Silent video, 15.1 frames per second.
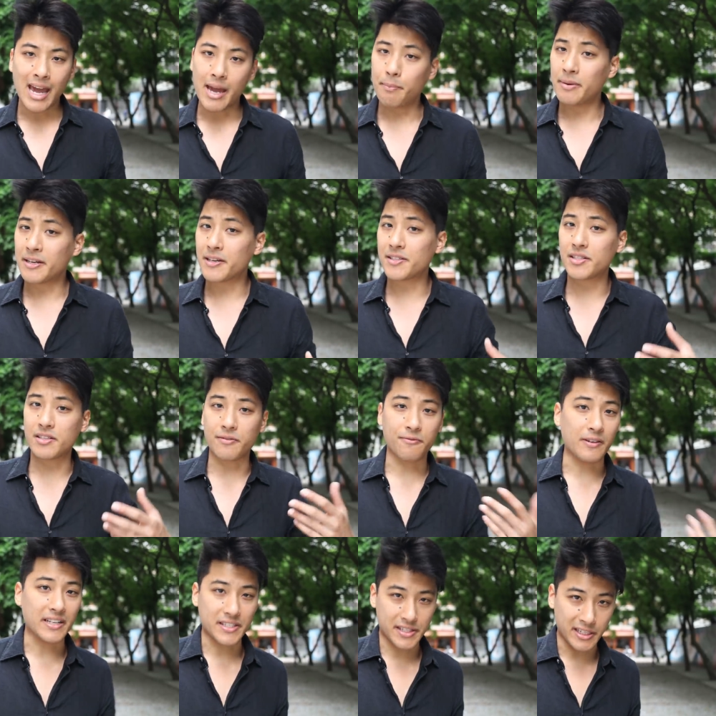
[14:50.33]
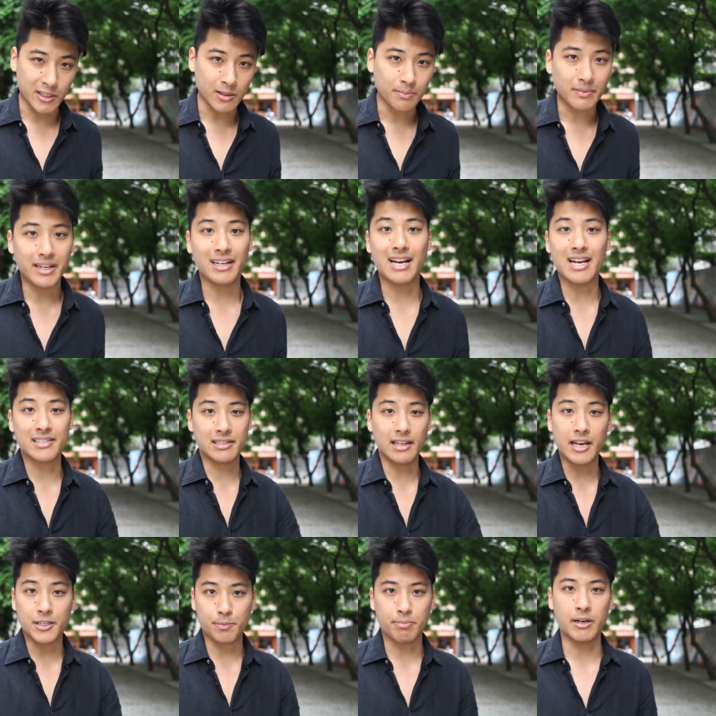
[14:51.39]
And because it's a fixed gear, it has
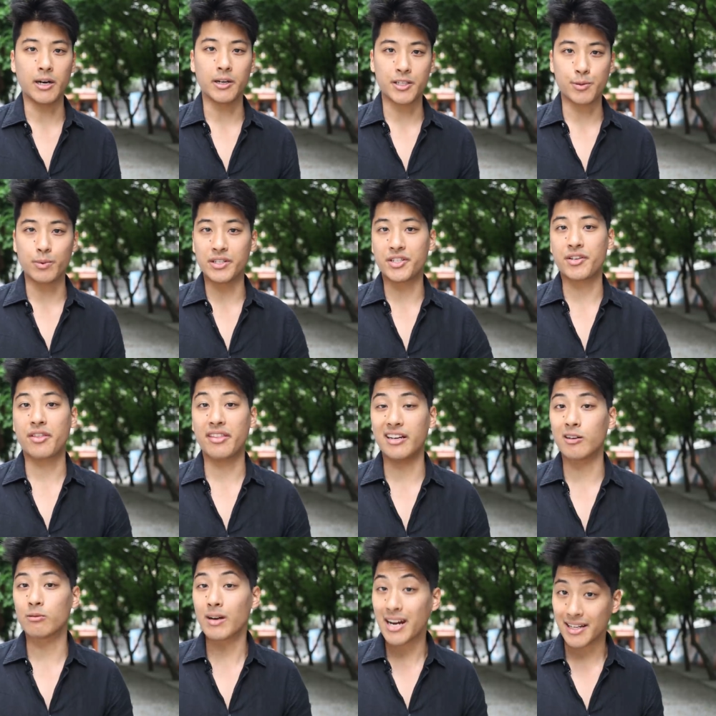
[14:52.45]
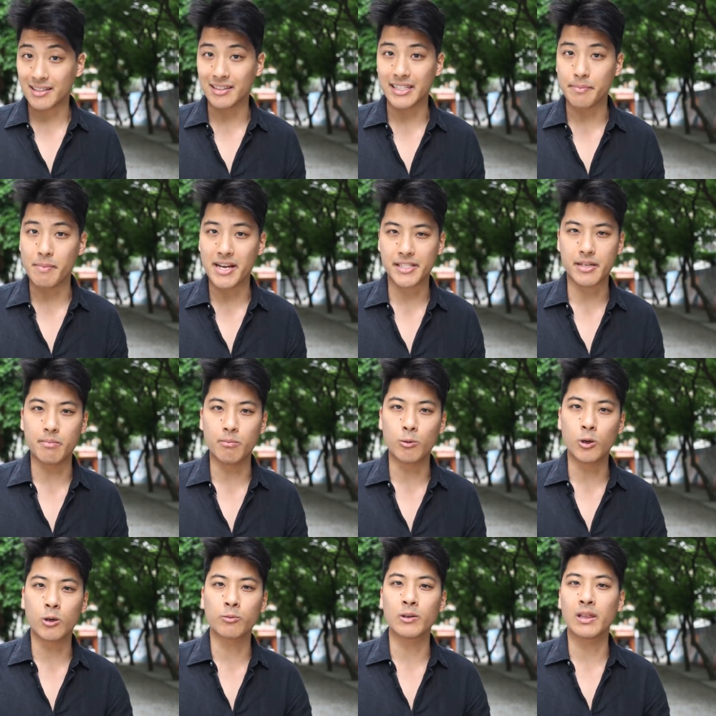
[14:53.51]
less parts, which theoretically makes it
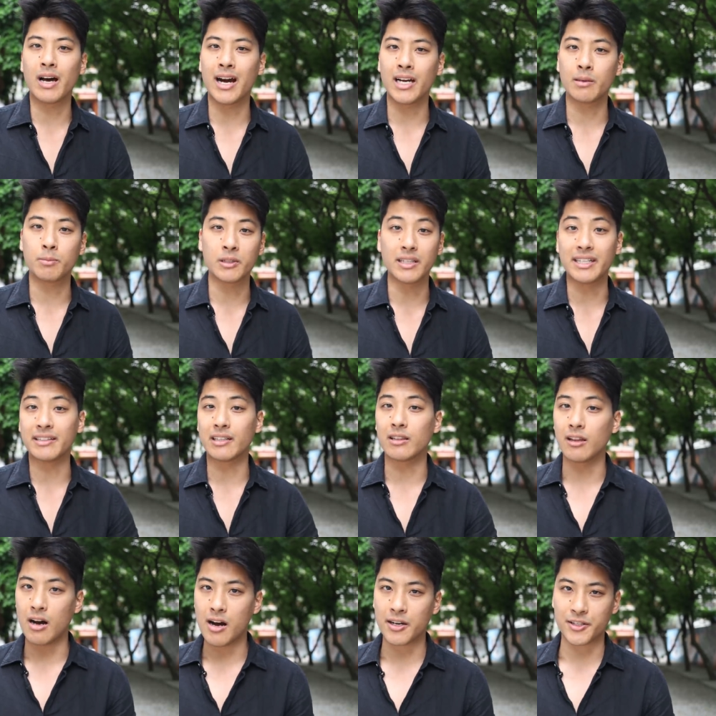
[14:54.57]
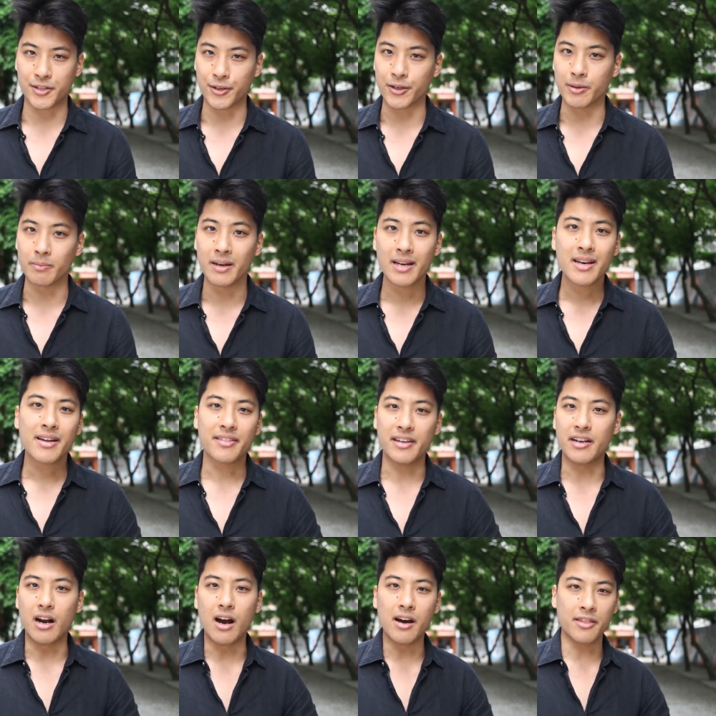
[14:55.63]
more reliable in the long term
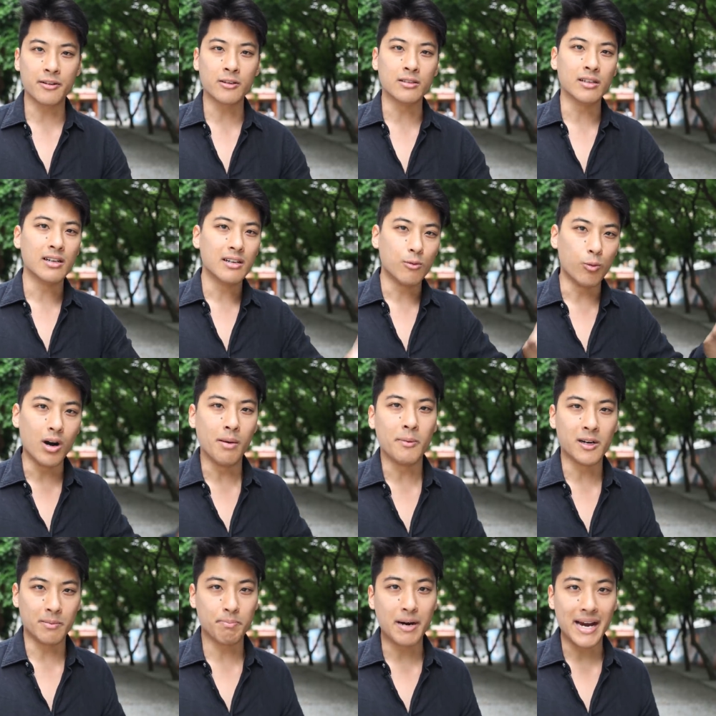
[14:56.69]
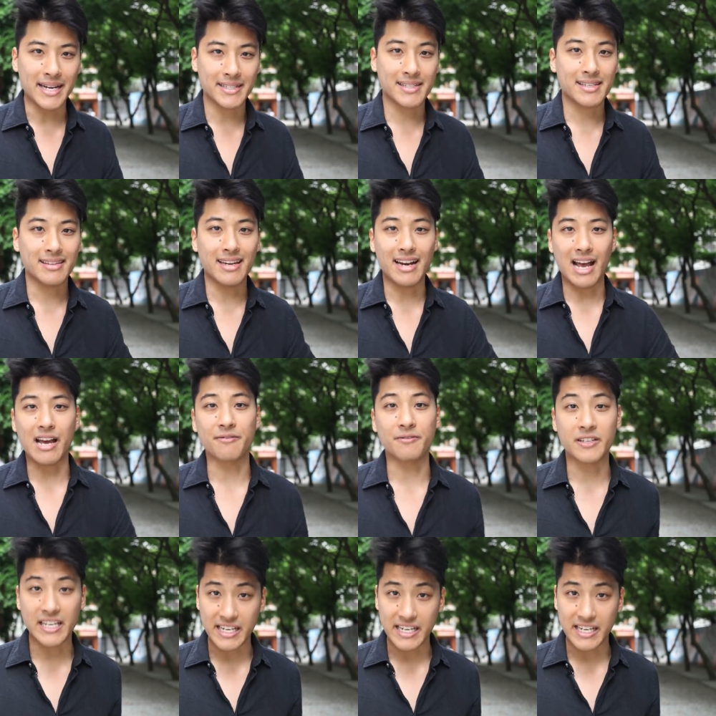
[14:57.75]
than other Walmart bikes that have